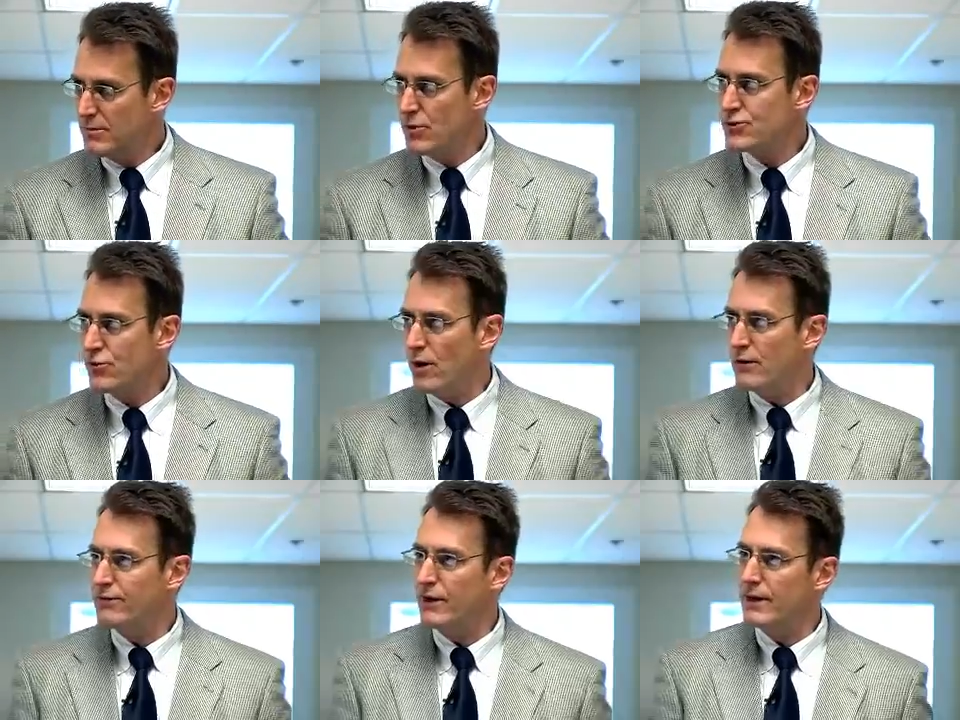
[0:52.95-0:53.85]
most
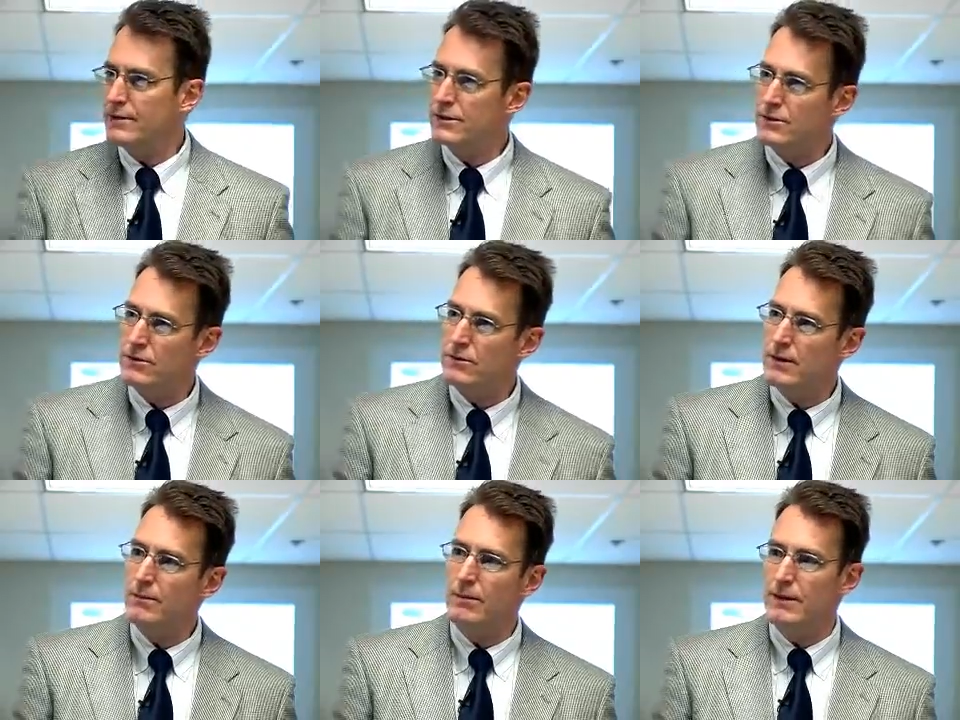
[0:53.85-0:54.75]
qualified
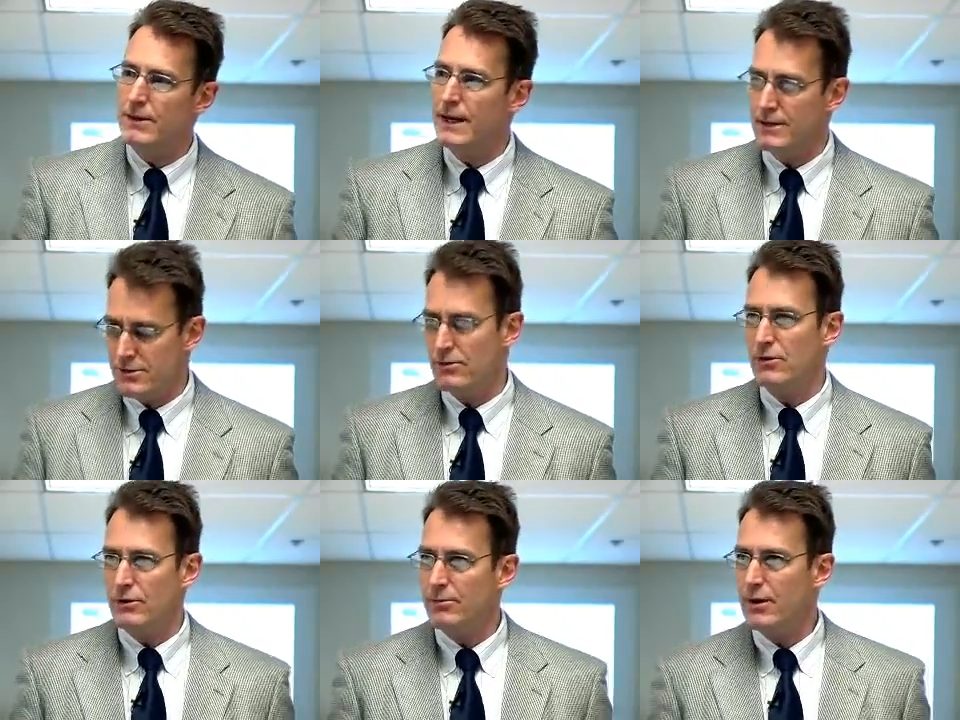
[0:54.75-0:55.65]
to implement that is no
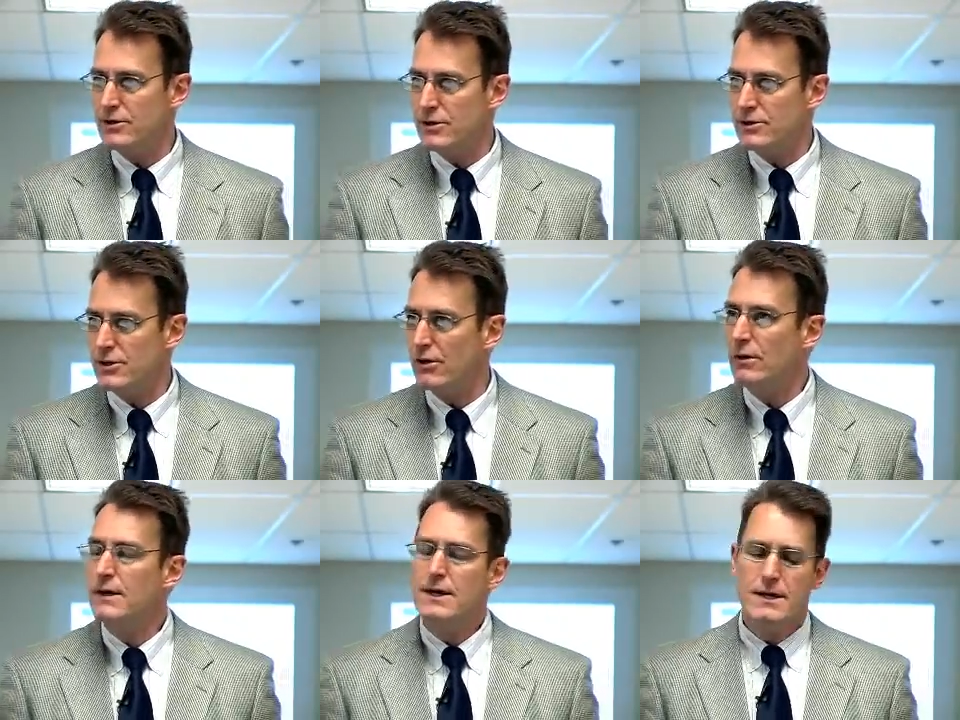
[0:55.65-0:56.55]
longer present.
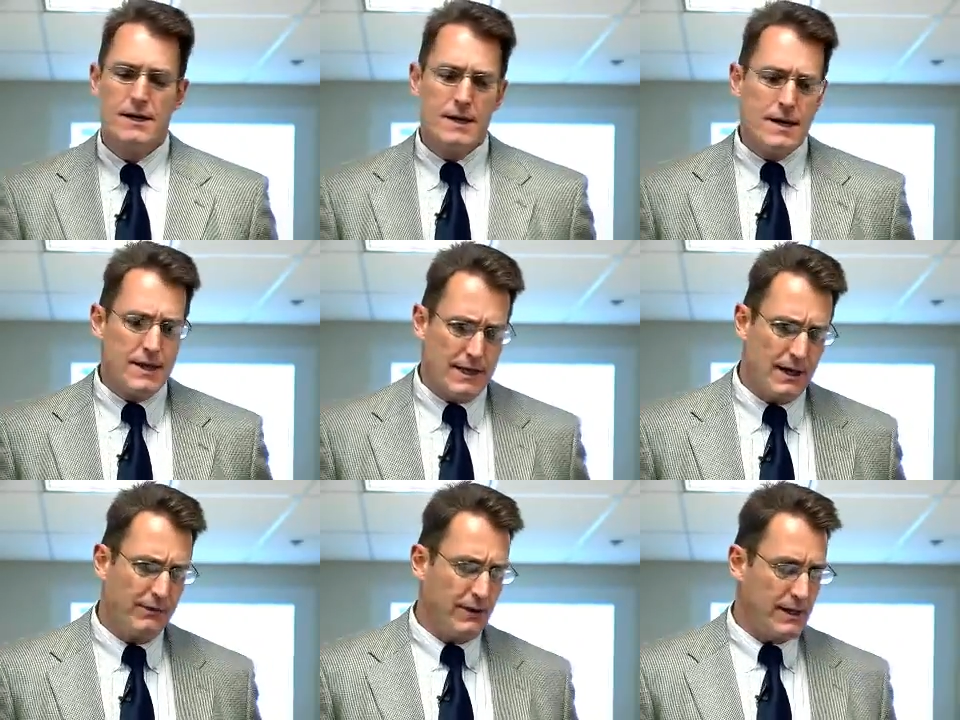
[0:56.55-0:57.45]
So
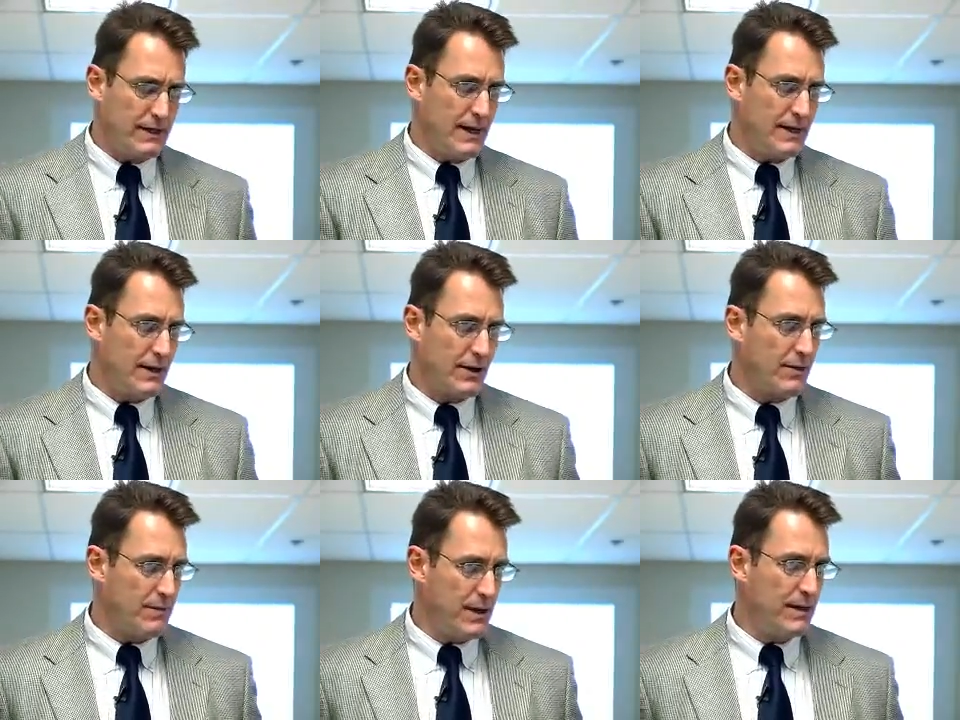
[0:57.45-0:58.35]
there
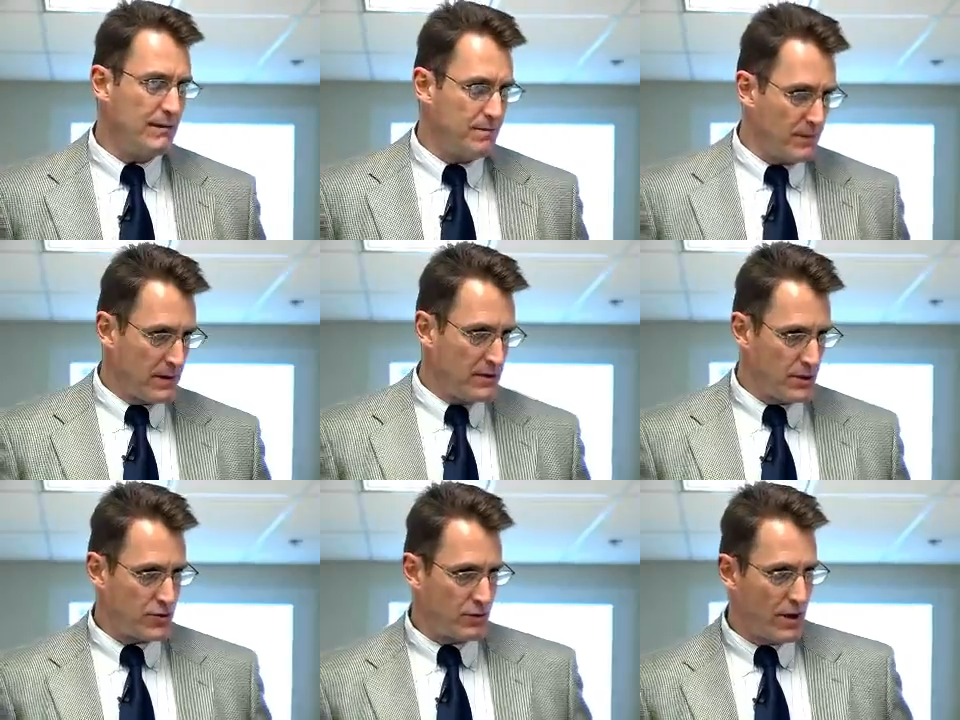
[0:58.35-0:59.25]
can be
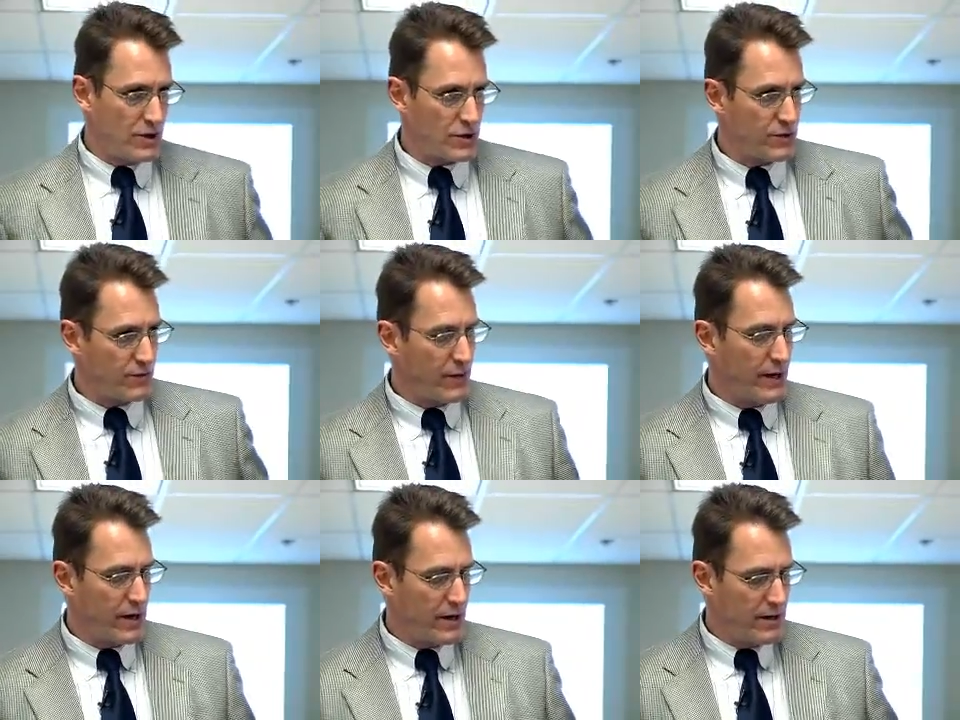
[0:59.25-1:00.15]
situations
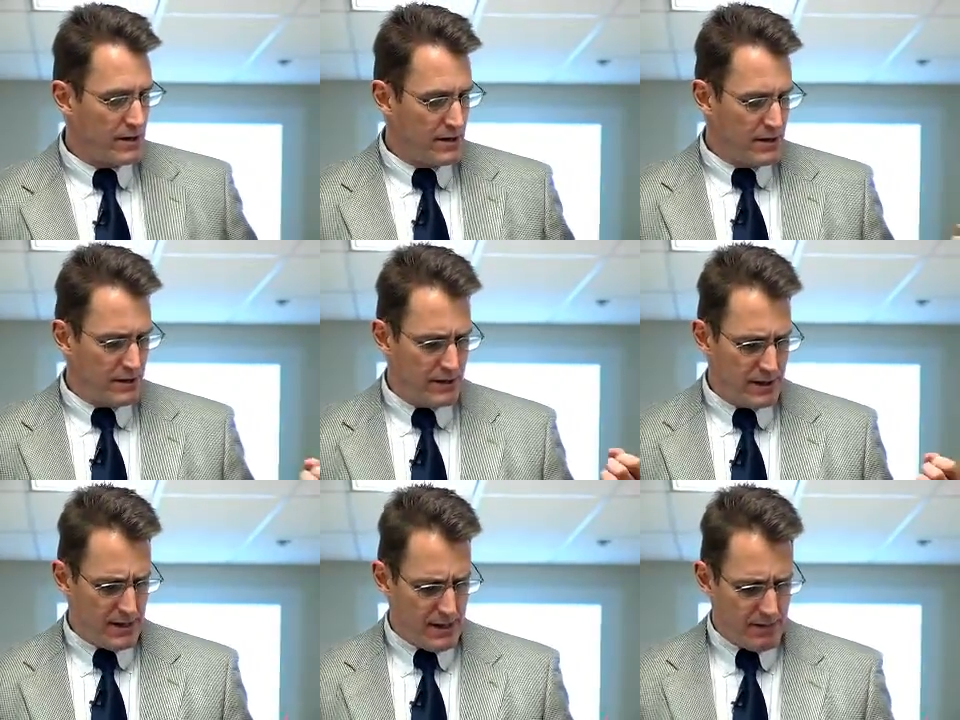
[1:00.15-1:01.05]
where
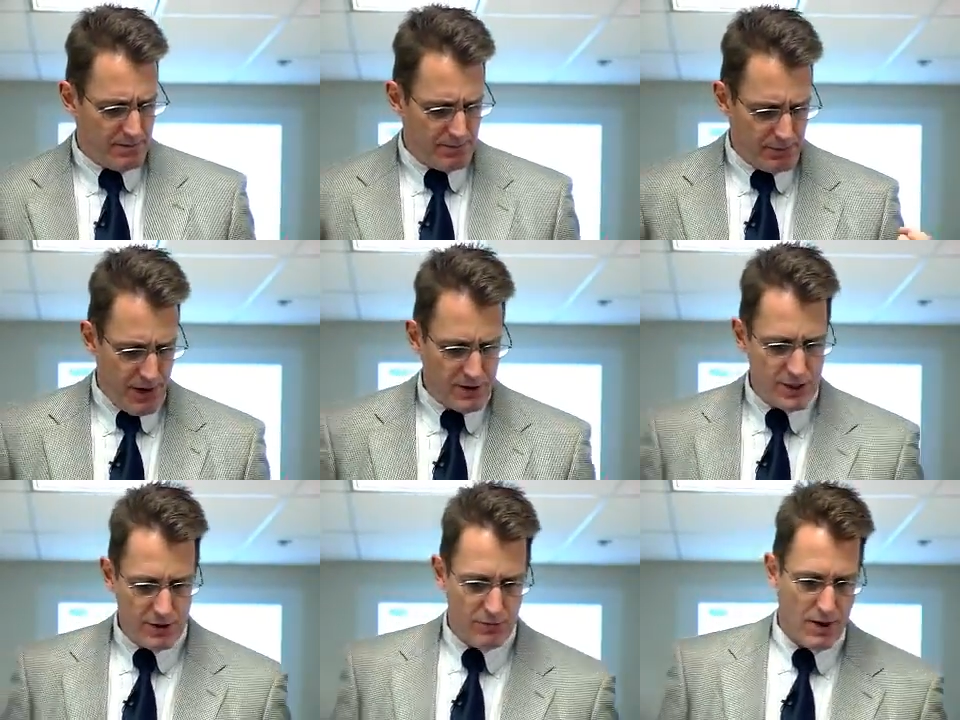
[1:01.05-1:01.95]
a
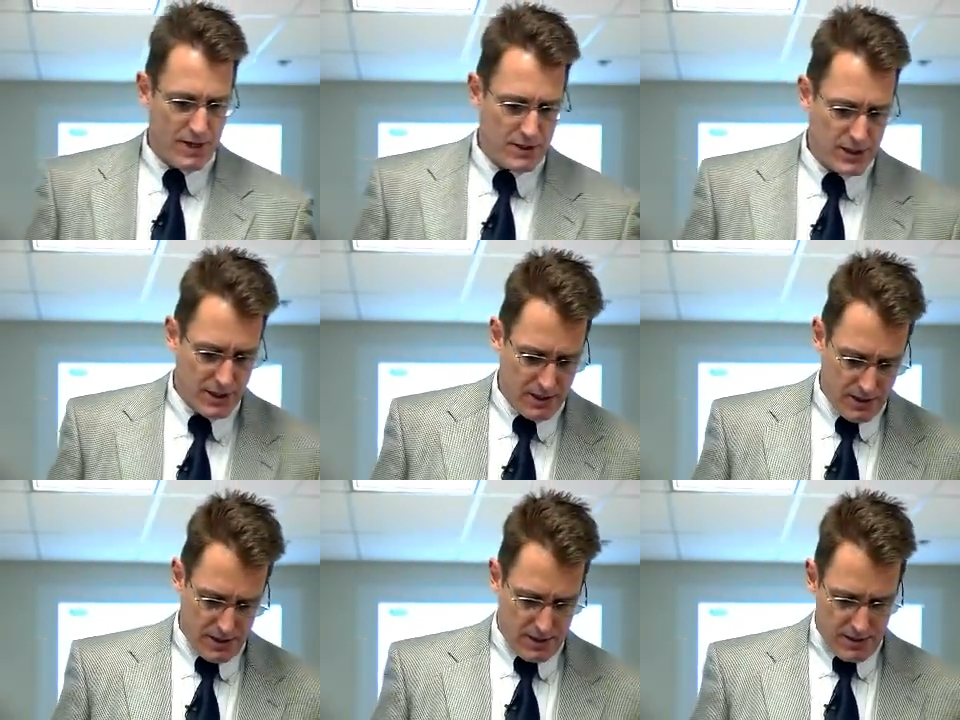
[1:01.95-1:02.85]
project risk
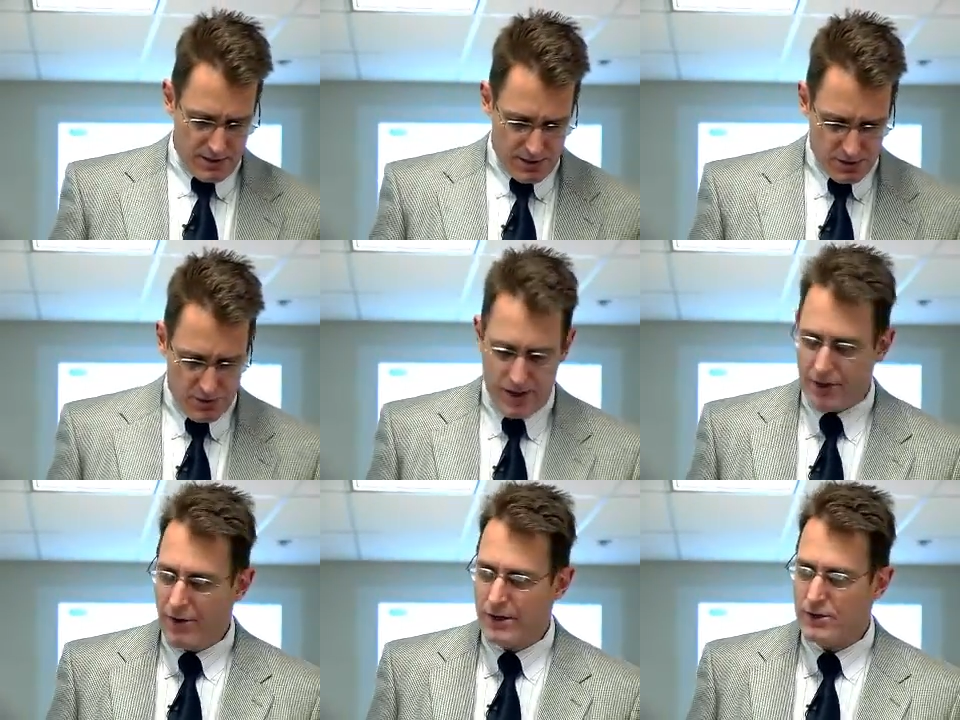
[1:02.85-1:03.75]
triggered